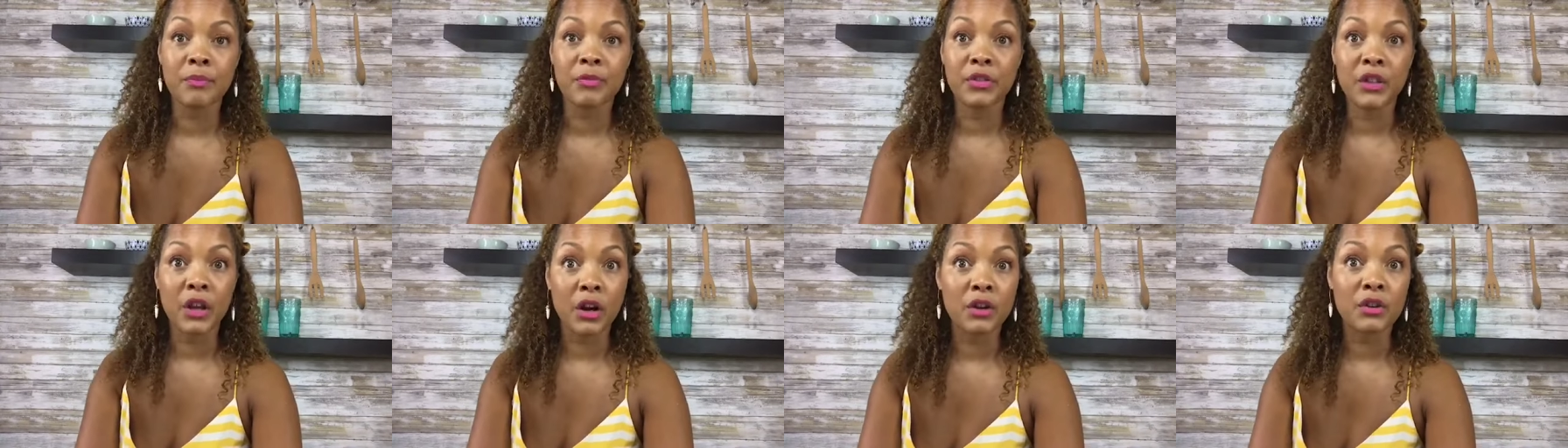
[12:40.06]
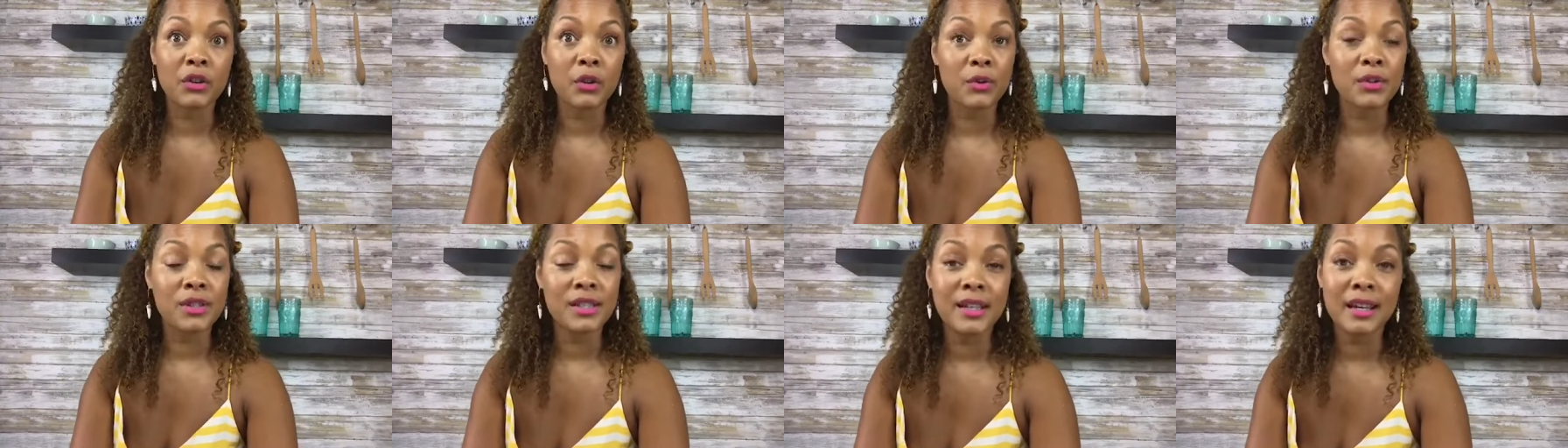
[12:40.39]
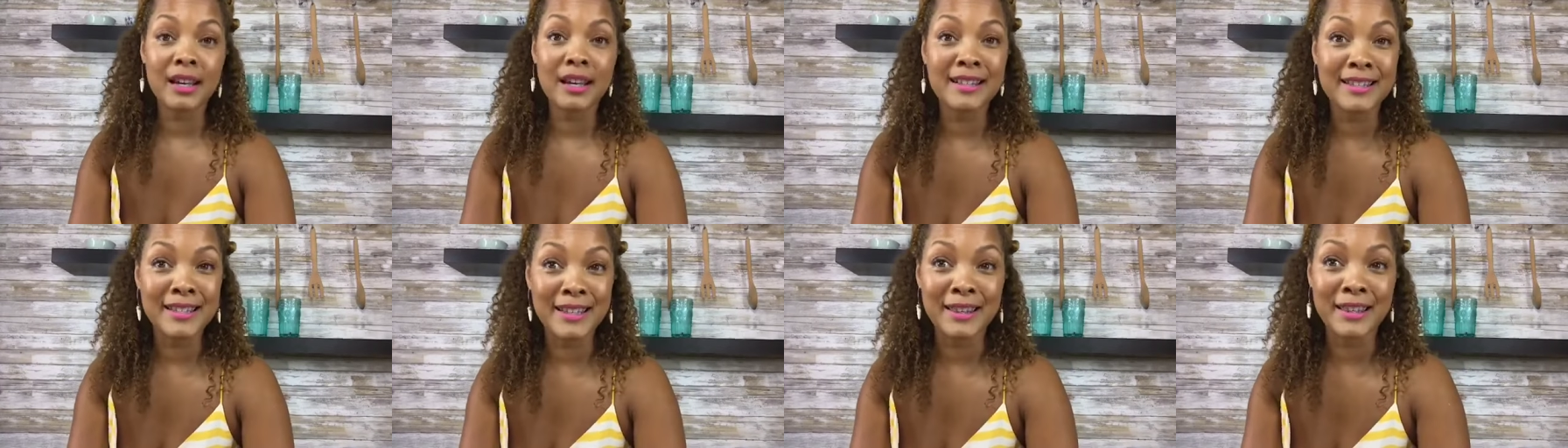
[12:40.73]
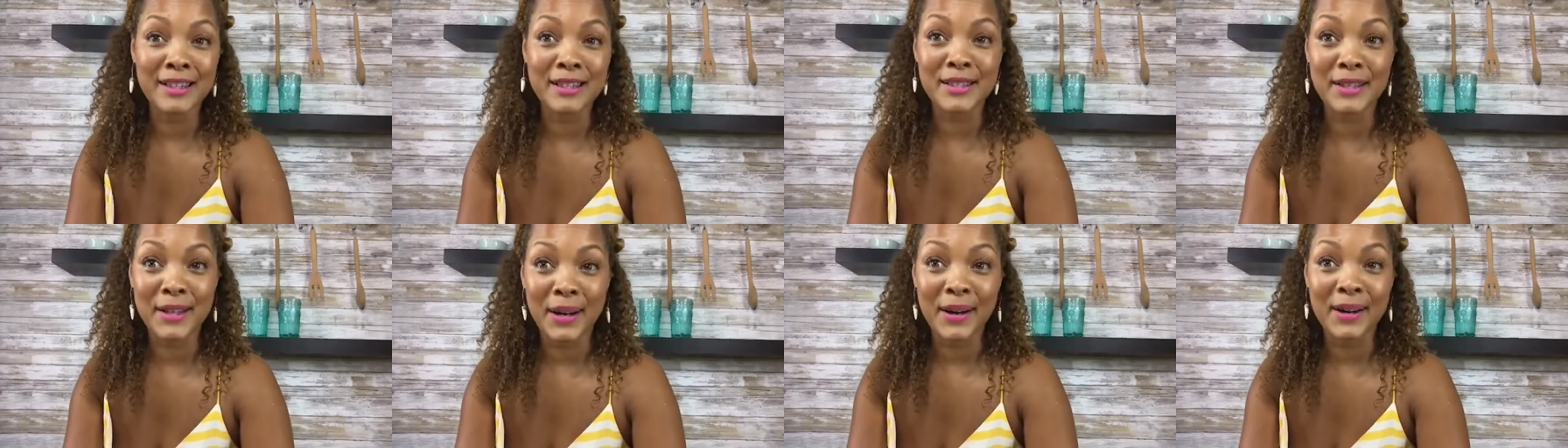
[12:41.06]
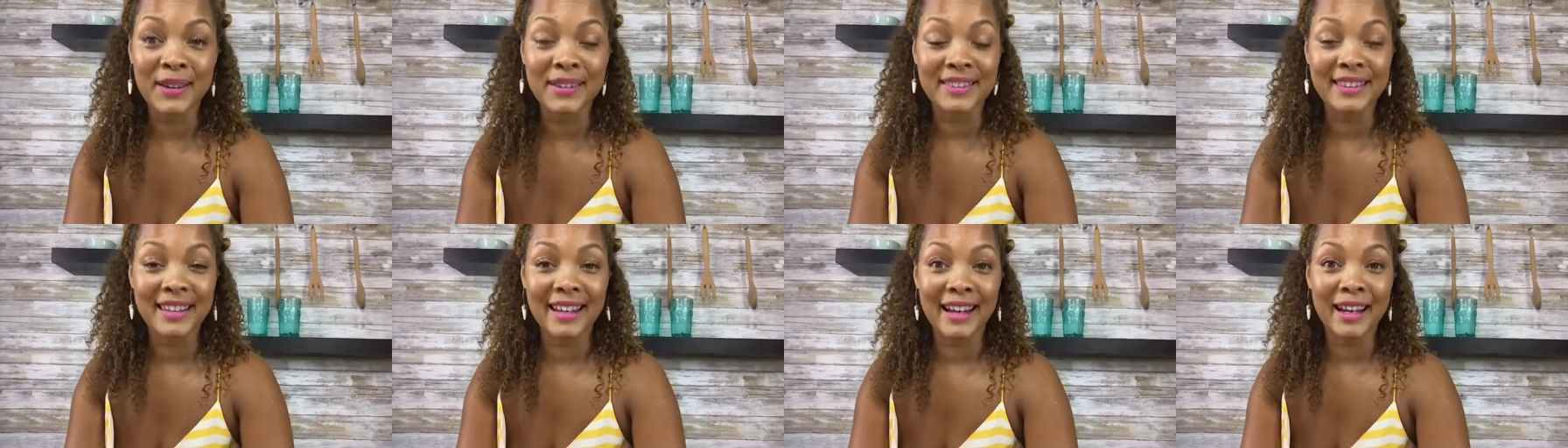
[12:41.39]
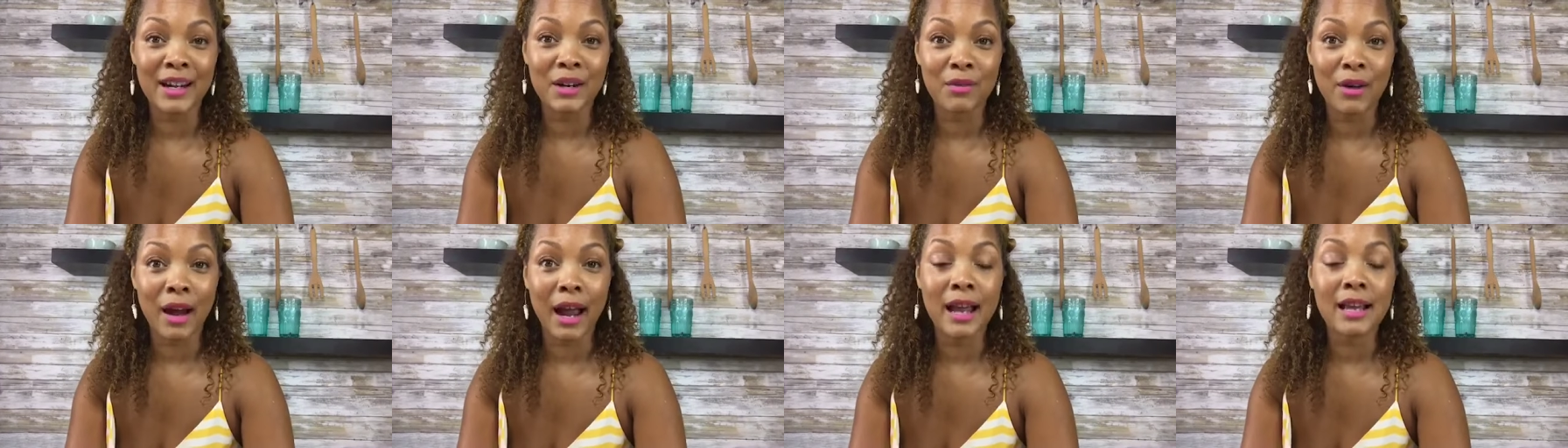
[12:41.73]
there are no seeds in this darn
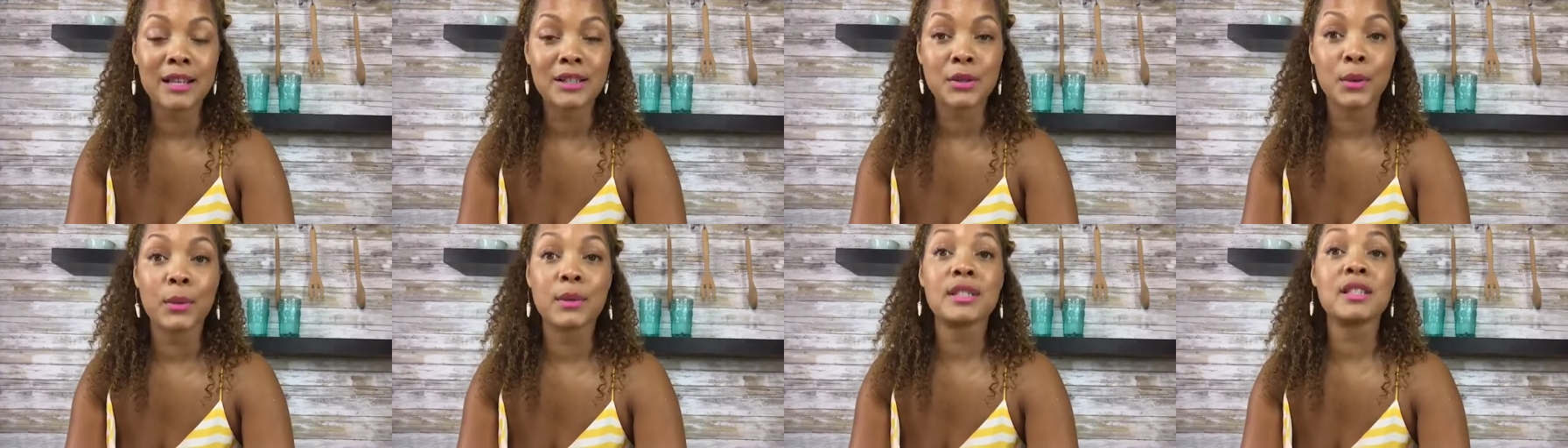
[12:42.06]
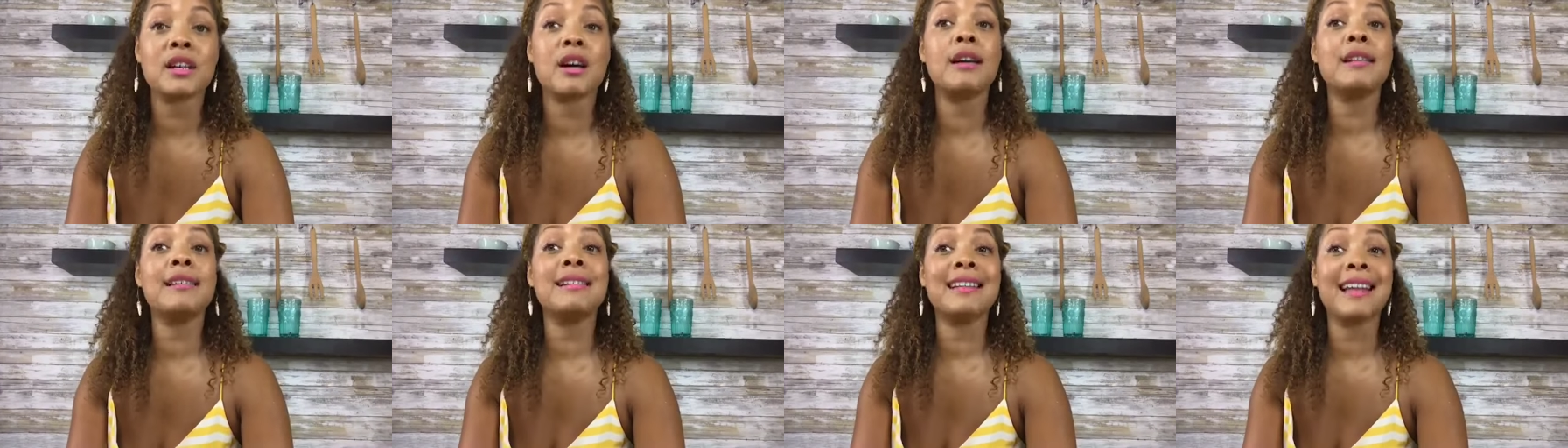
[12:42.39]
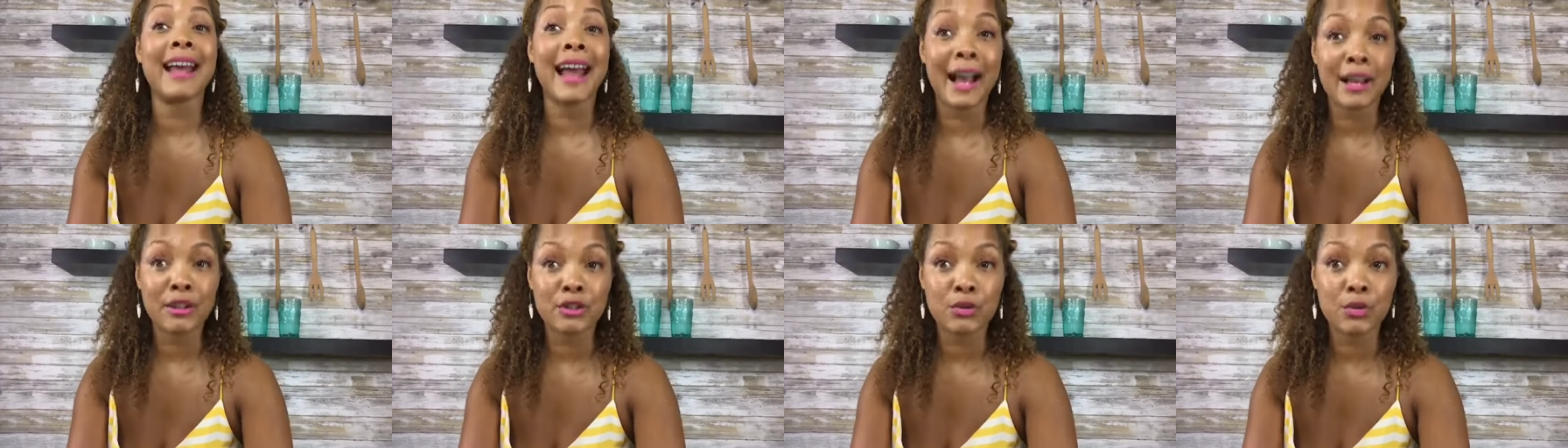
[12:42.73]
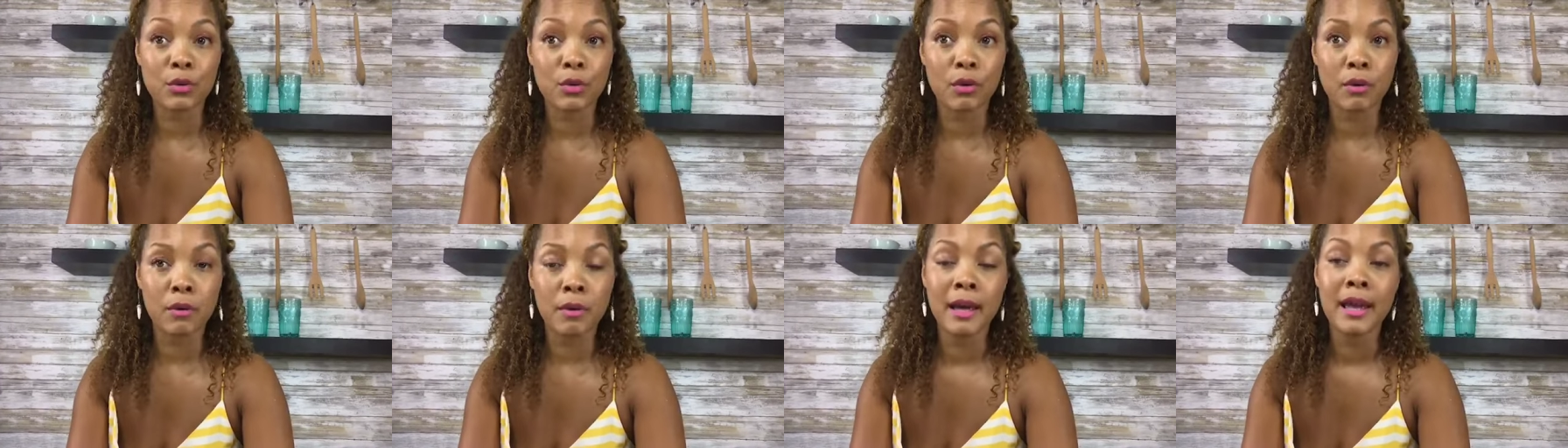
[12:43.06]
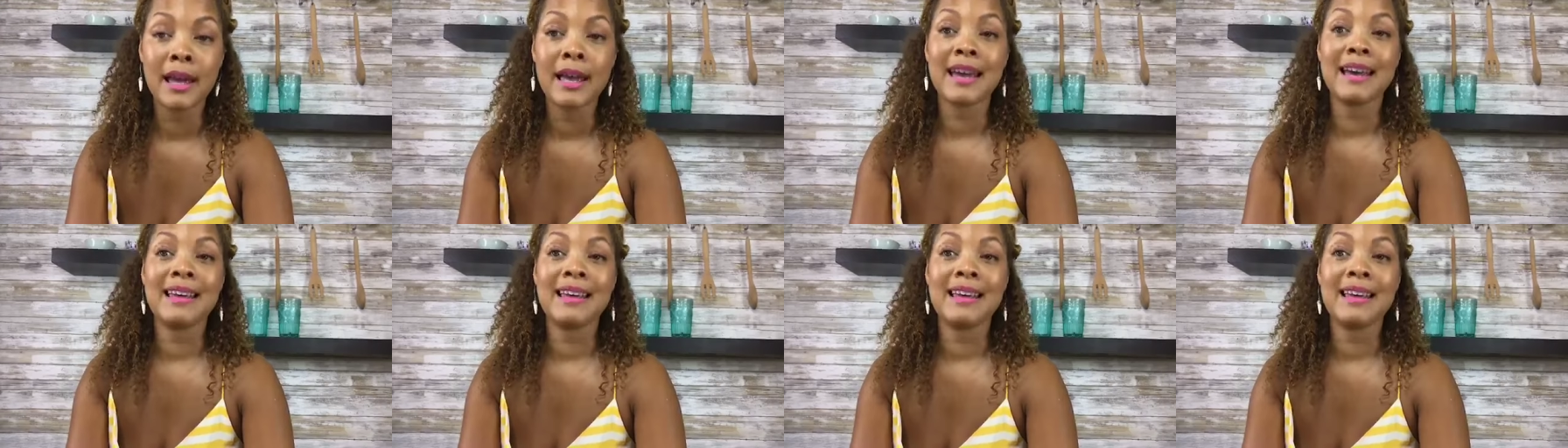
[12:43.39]
thing, right? So it's unnatural.